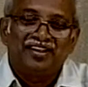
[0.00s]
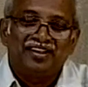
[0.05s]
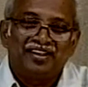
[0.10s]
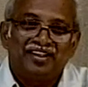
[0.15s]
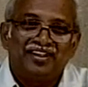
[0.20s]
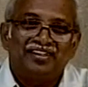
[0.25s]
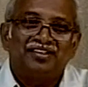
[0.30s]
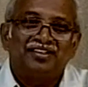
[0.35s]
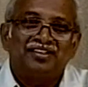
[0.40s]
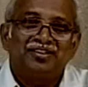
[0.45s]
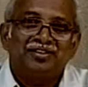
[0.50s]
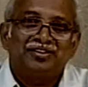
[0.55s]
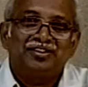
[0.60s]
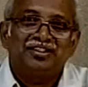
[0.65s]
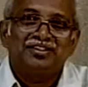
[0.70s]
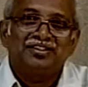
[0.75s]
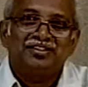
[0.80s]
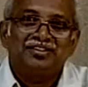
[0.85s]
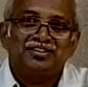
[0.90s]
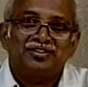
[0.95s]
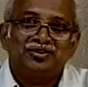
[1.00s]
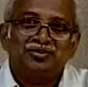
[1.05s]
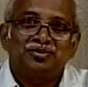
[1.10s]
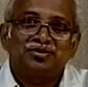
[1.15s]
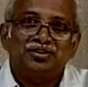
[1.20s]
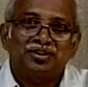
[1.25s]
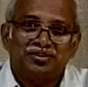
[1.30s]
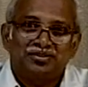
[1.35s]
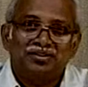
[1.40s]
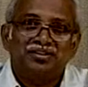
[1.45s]
$80 is
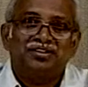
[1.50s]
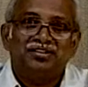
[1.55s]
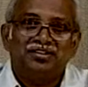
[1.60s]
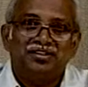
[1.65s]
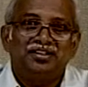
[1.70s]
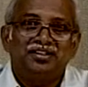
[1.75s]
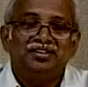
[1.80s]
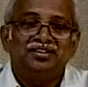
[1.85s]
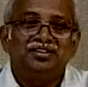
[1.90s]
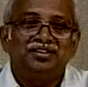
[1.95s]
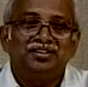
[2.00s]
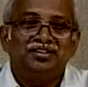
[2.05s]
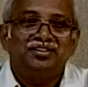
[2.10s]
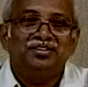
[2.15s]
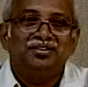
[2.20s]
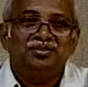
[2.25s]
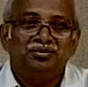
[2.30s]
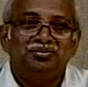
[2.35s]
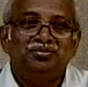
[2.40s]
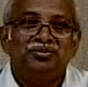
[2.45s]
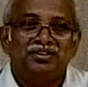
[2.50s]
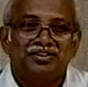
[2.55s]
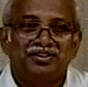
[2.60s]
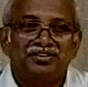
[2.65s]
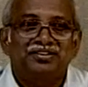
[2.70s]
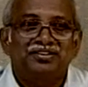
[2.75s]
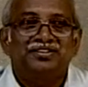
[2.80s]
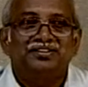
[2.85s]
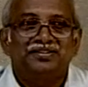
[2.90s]
2,000 rupees.